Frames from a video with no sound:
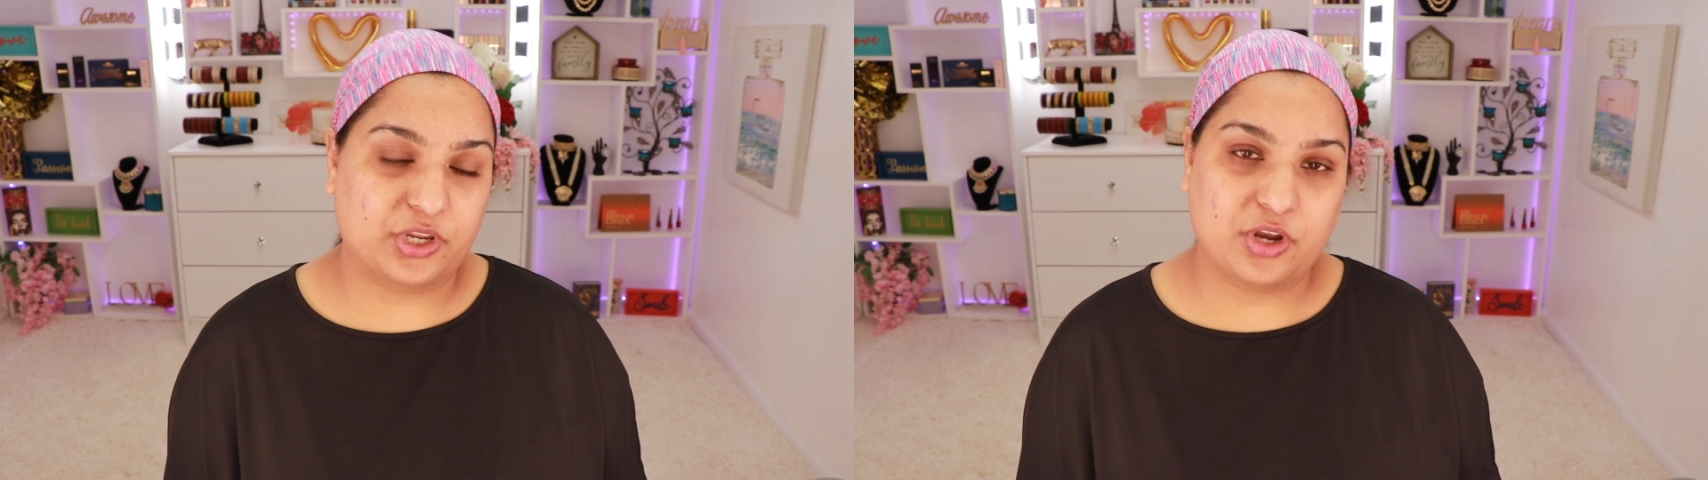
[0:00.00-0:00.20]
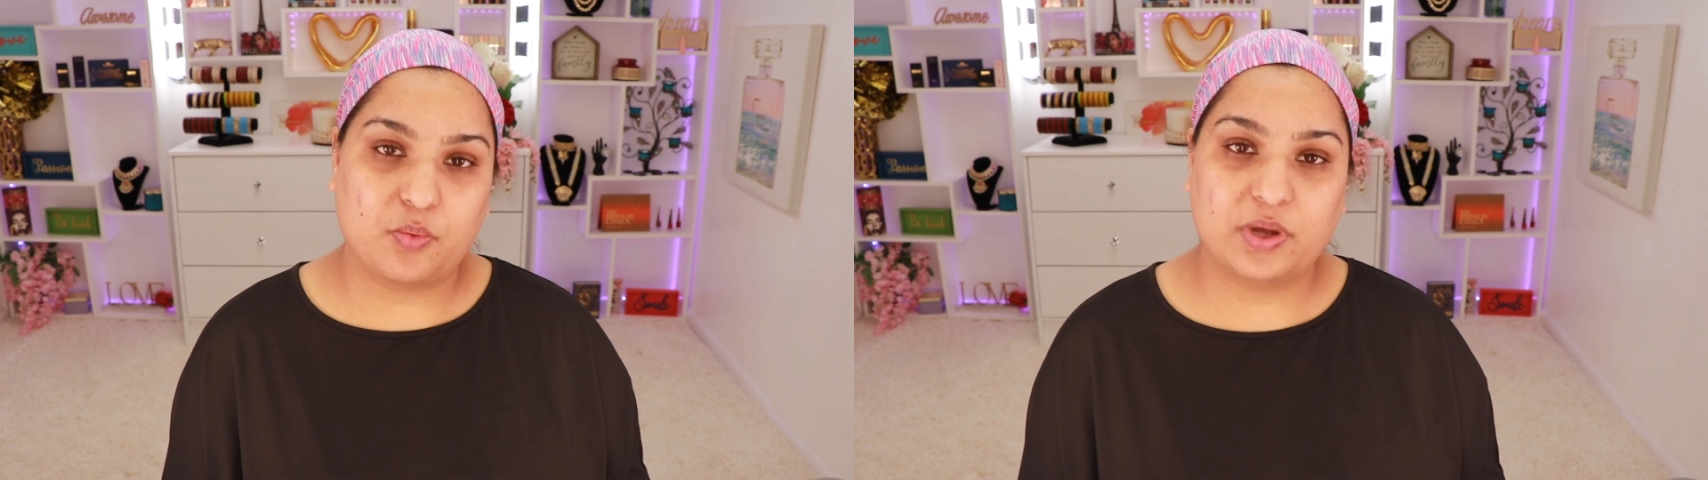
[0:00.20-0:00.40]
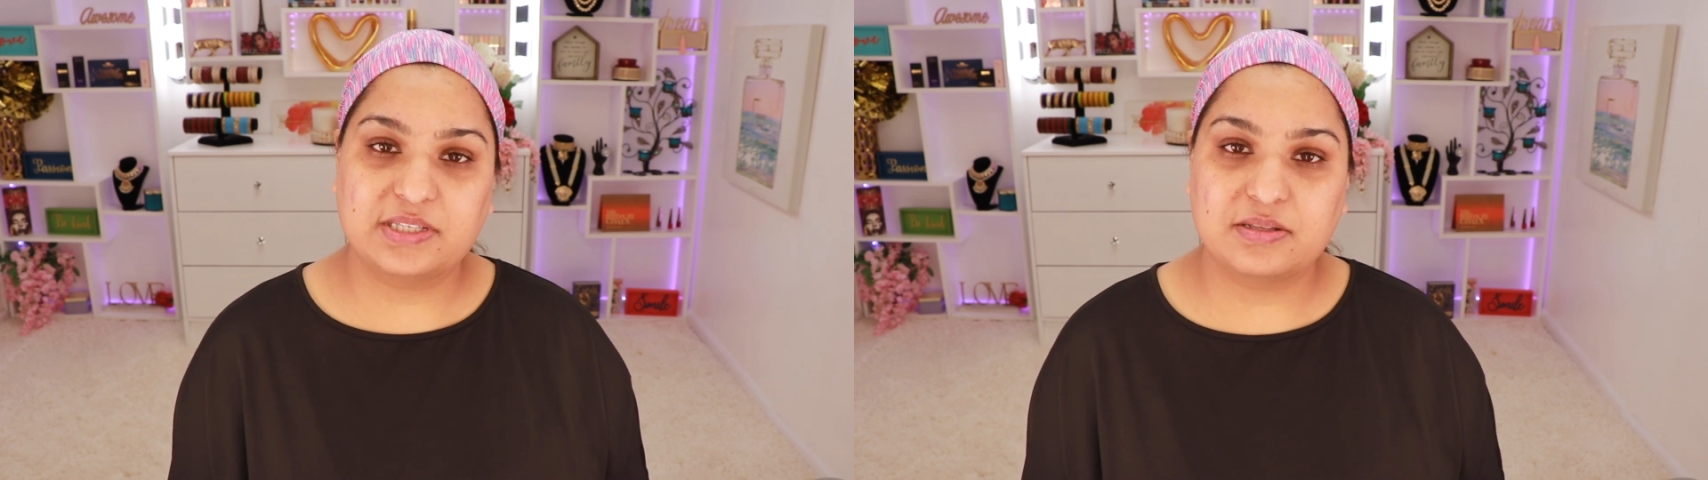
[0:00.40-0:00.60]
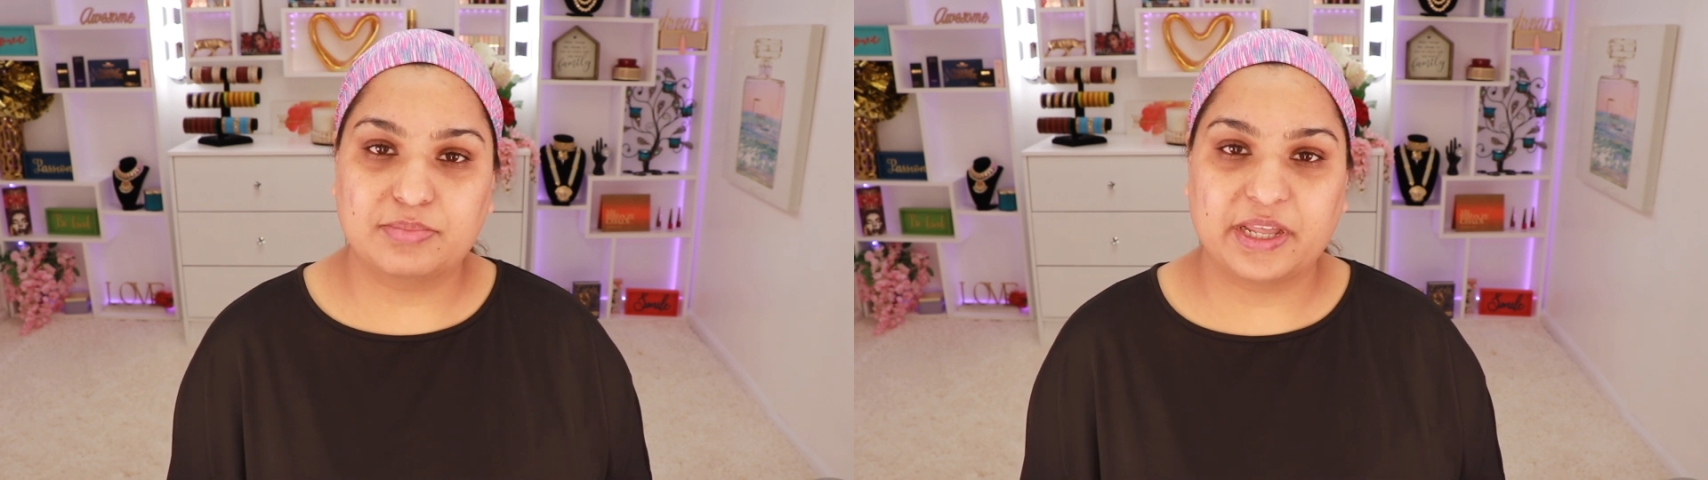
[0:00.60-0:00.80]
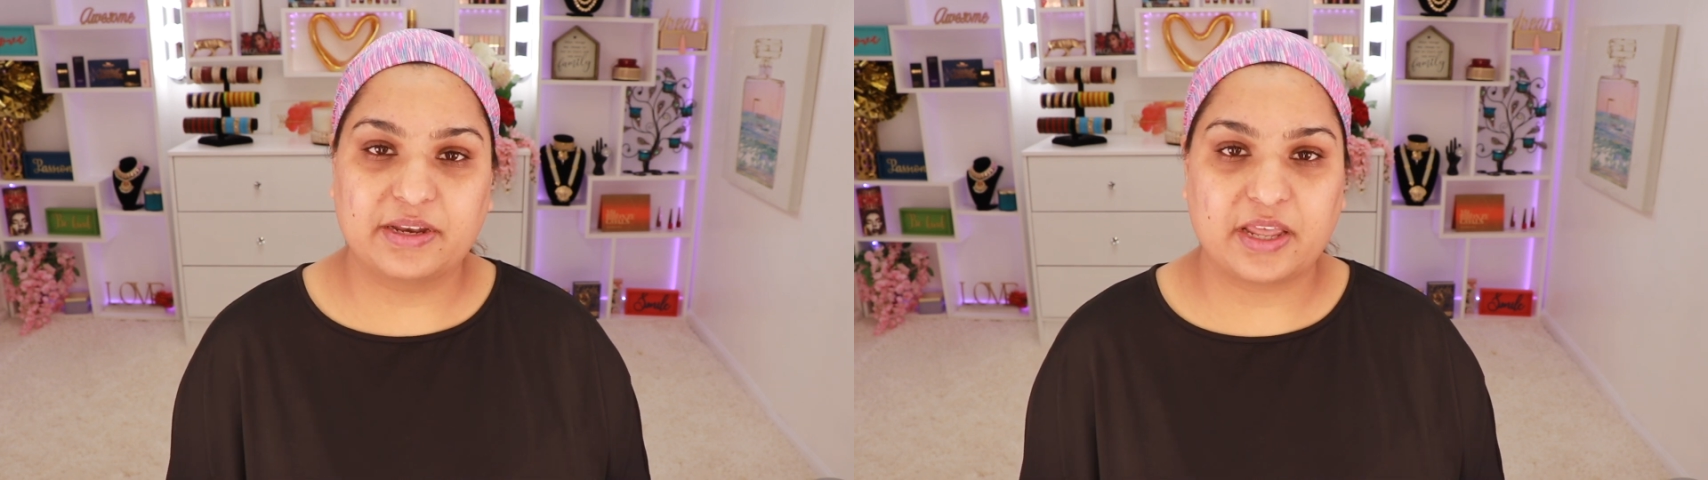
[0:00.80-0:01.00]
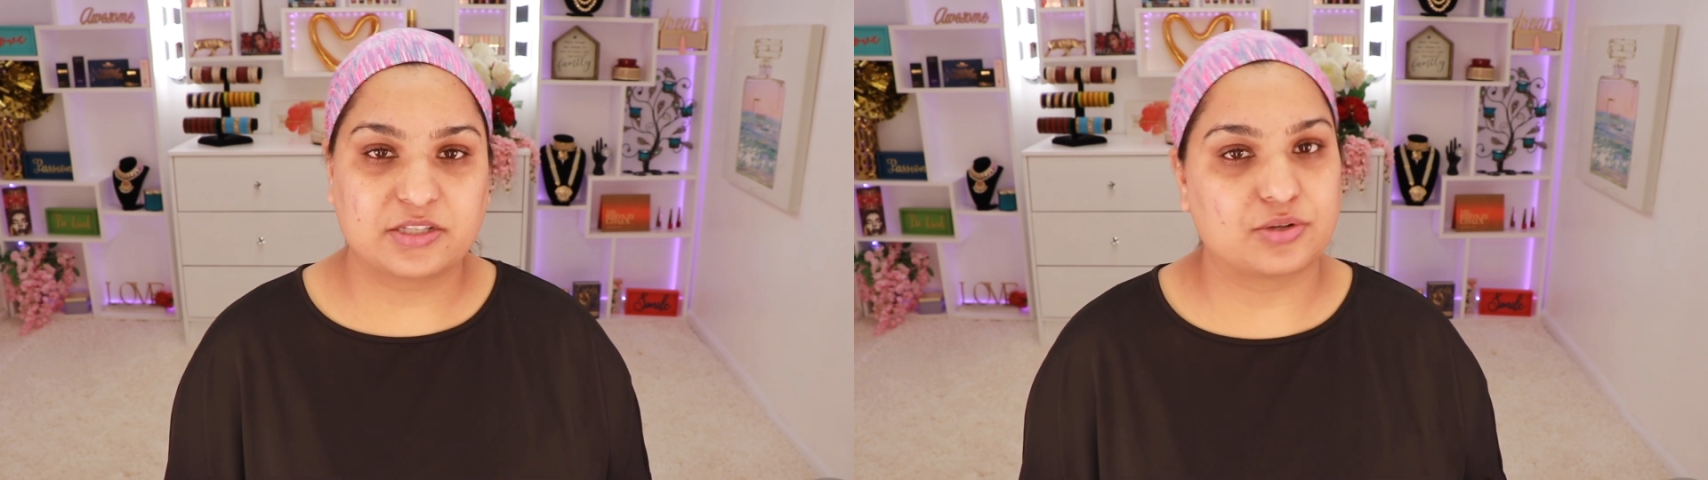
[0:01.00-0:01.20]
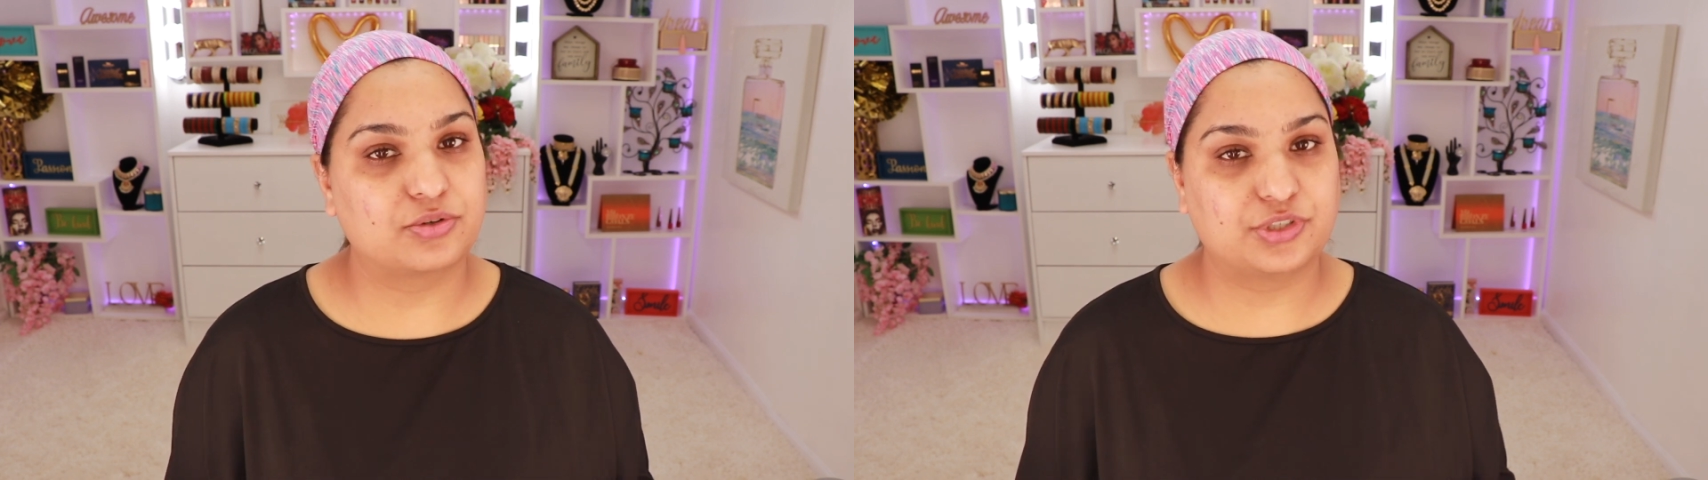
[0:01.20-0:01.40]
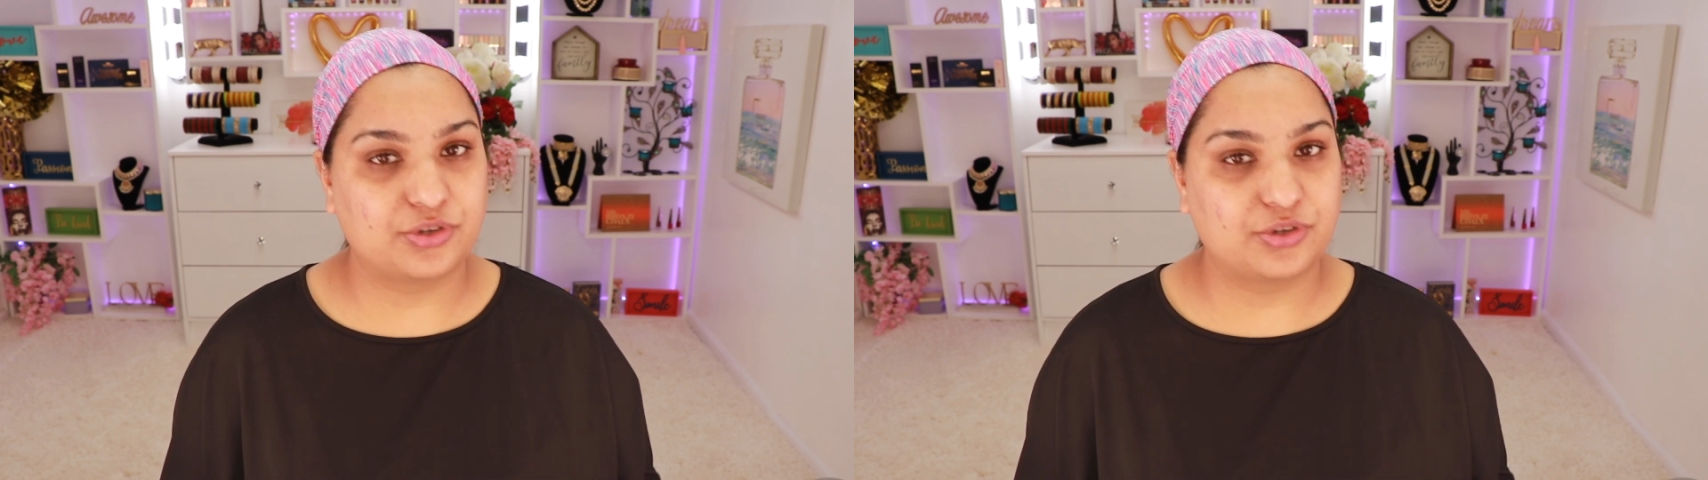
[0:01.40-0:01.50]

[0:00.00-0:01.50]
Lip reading: Once the blade gets old,